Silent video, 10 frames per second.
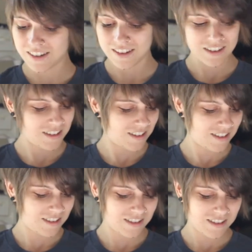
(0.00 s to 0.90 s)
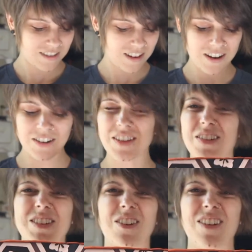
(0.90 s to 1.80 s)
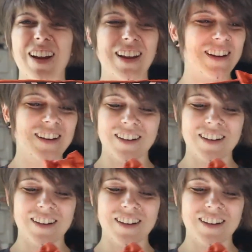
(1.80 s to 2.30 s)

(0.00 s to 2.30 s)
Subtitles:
Oh, that looks great.